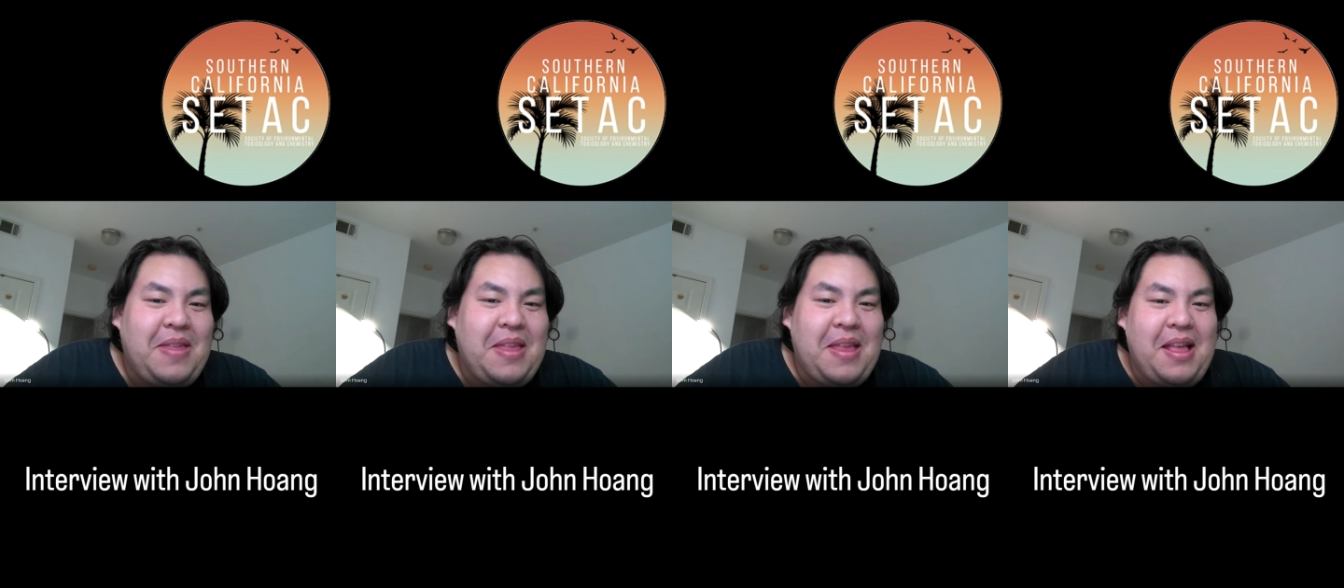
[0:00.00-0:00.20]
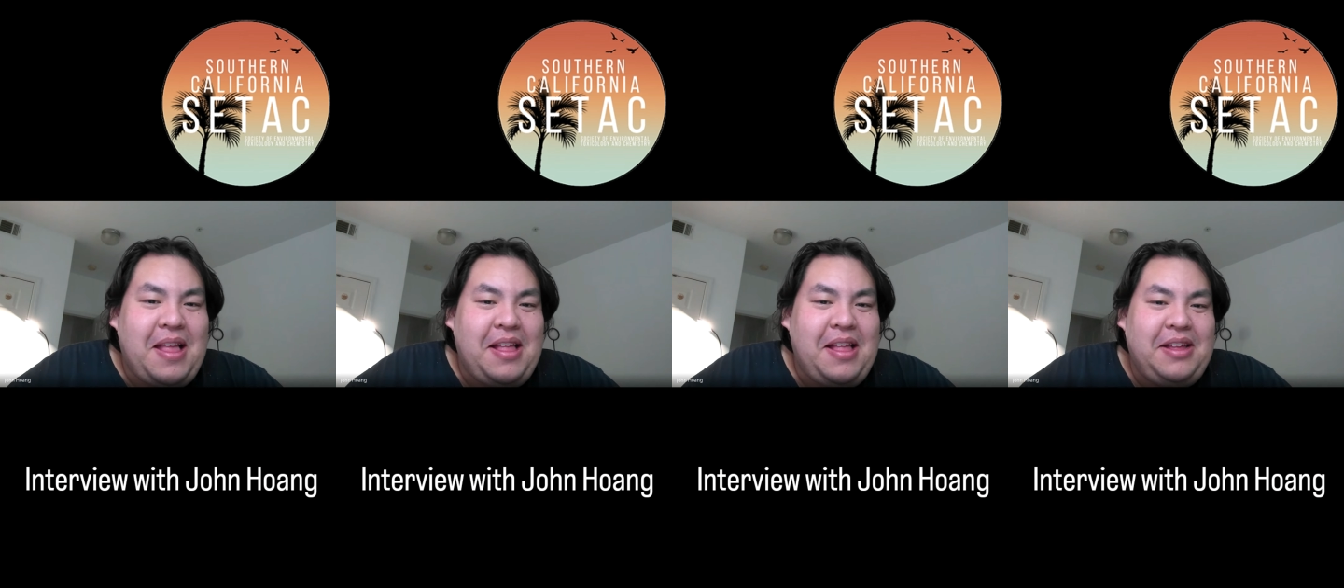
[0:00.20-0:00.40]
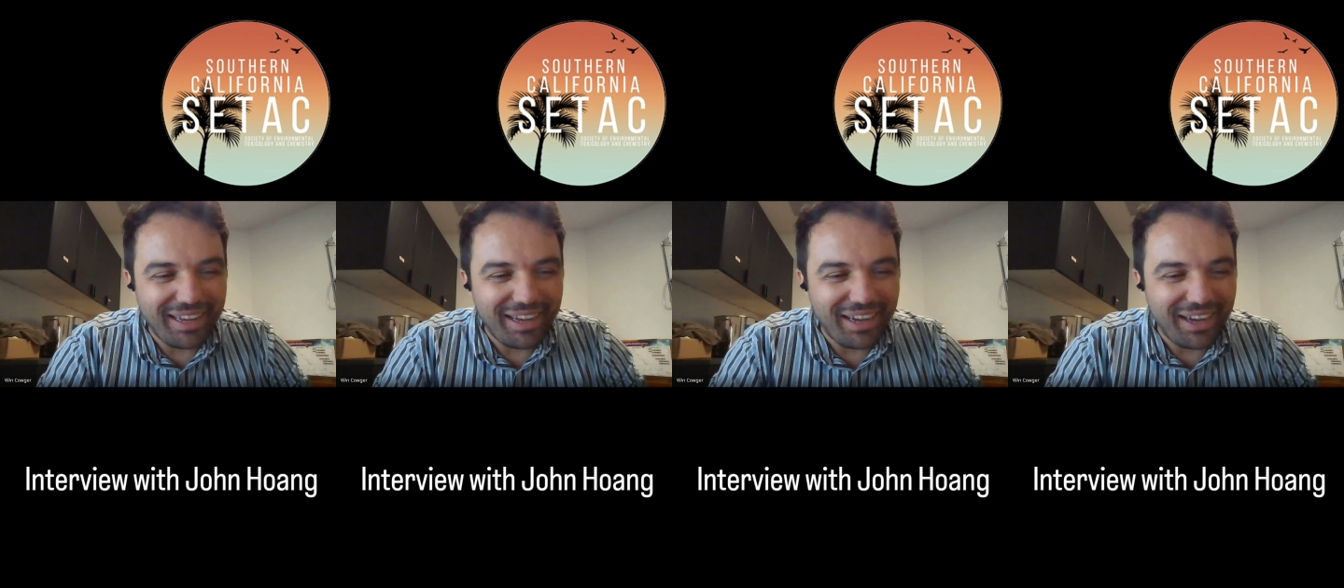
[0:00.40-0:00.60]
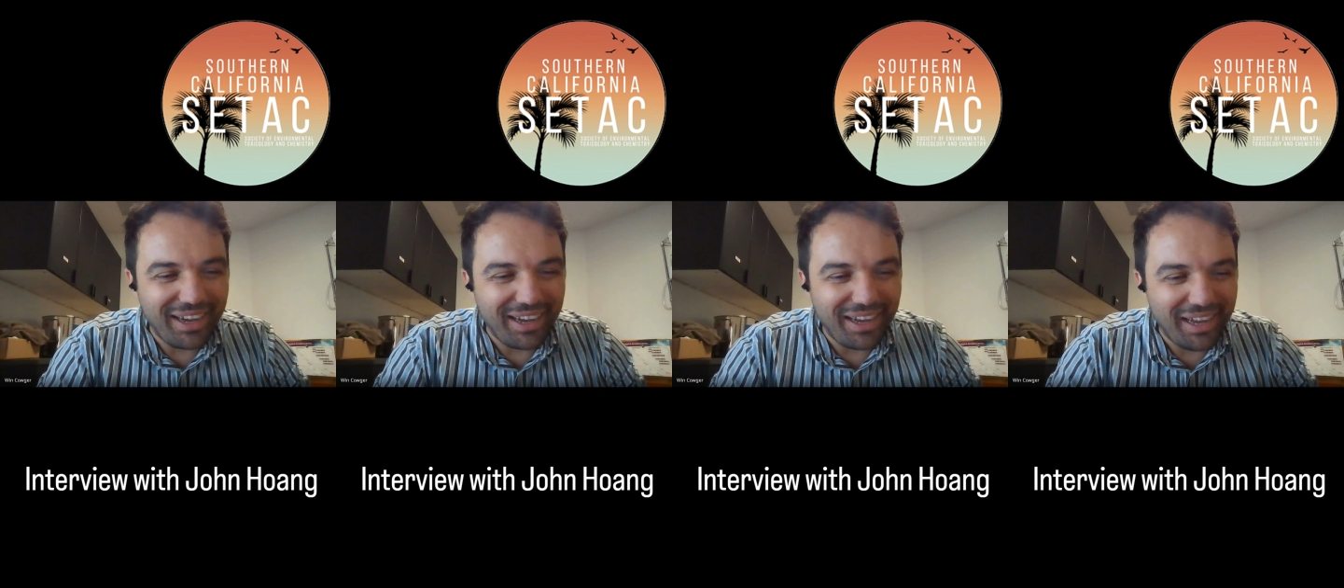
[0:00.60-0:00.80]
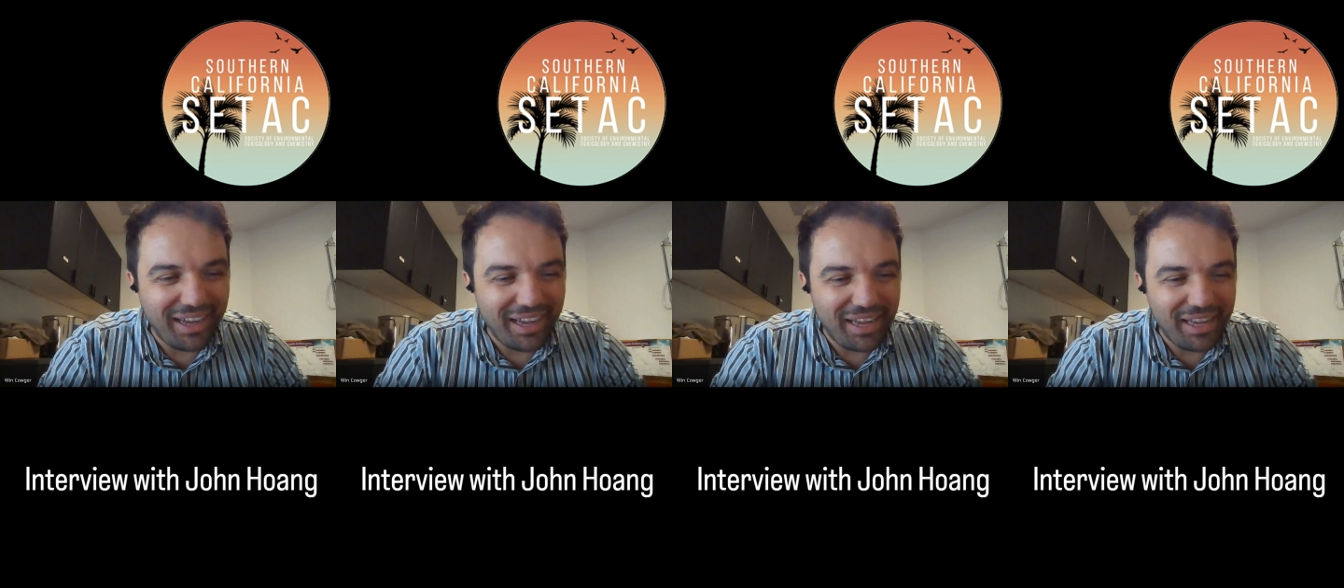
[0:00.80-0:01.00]
Okay.
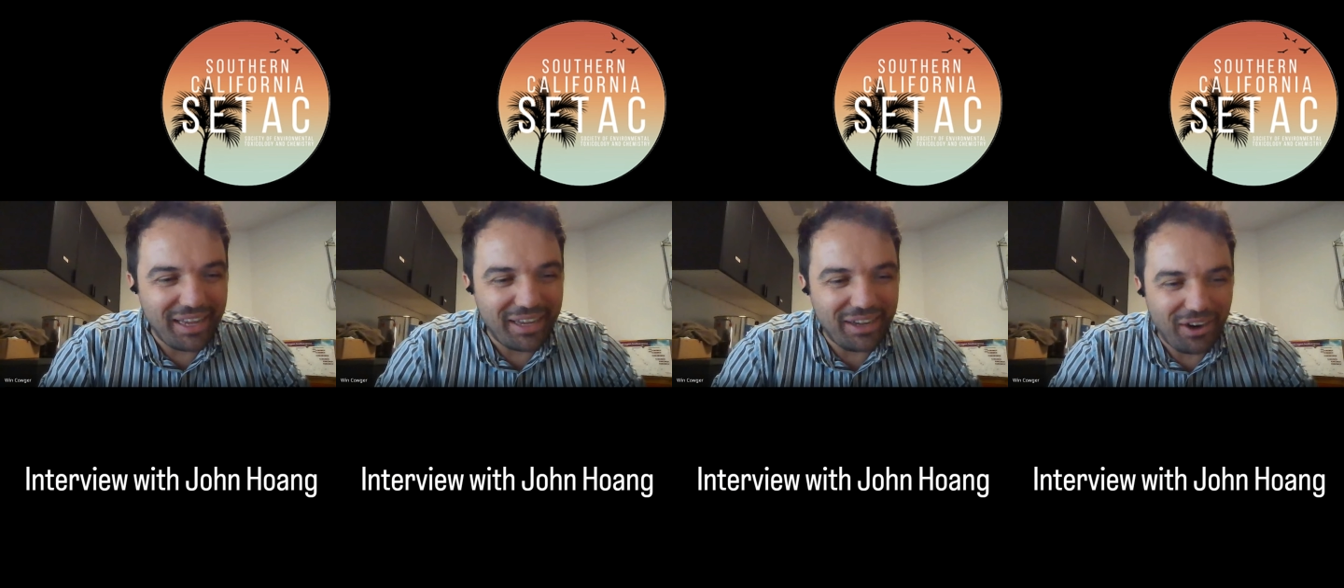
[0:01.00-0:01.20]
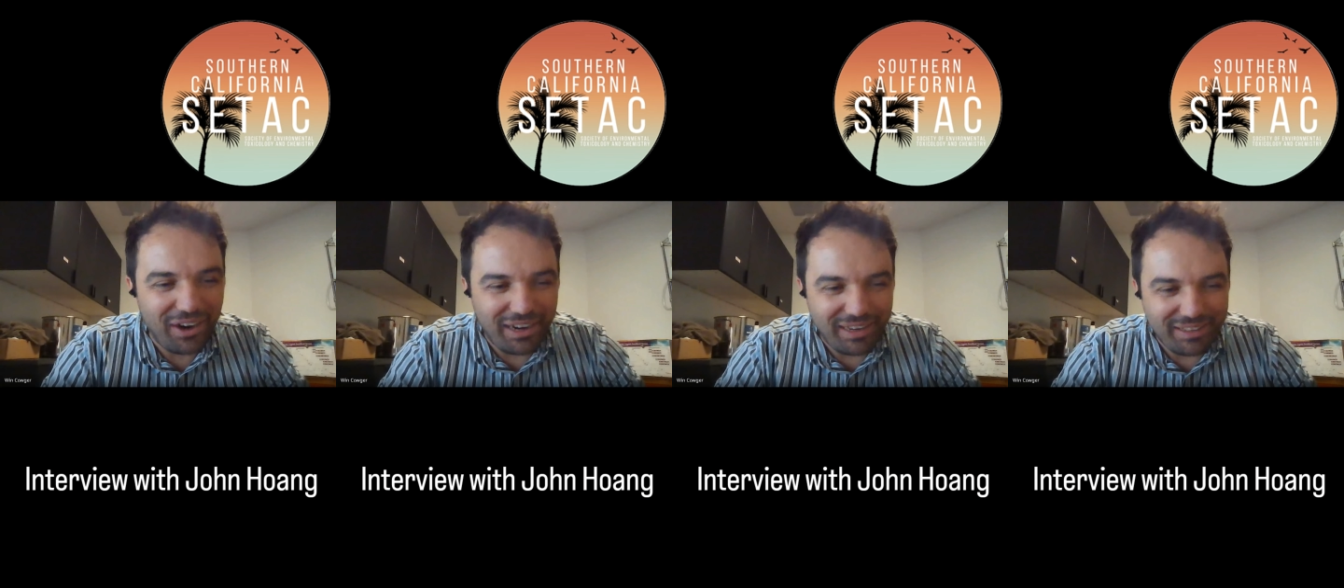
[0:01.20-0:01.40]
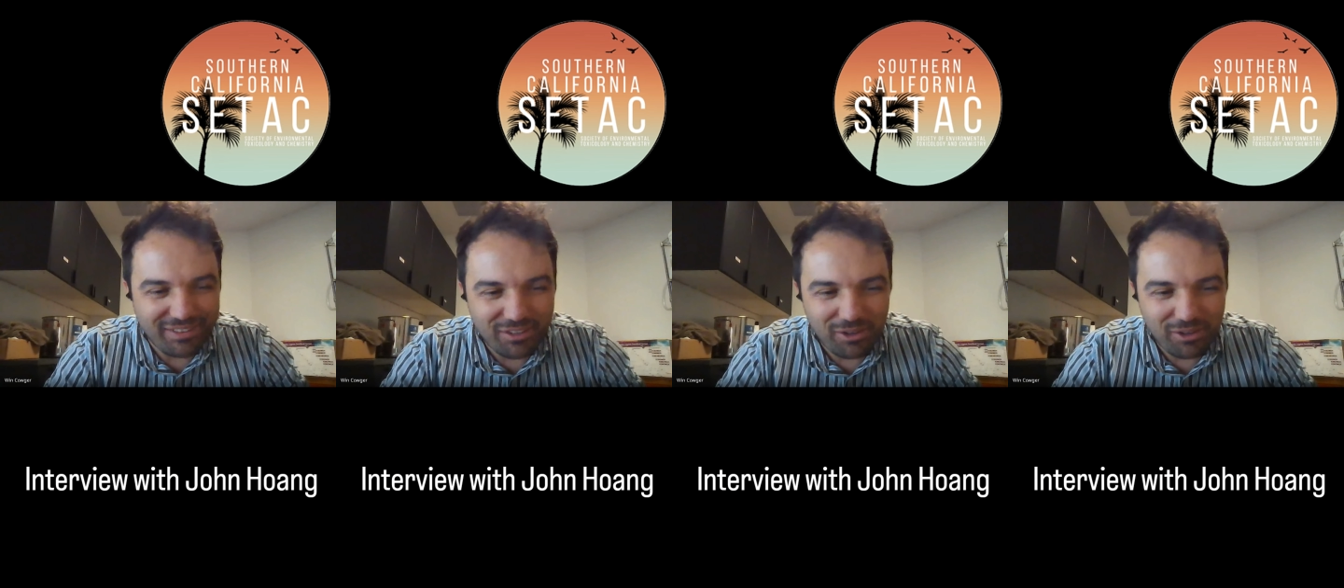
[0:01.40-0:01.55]
All right.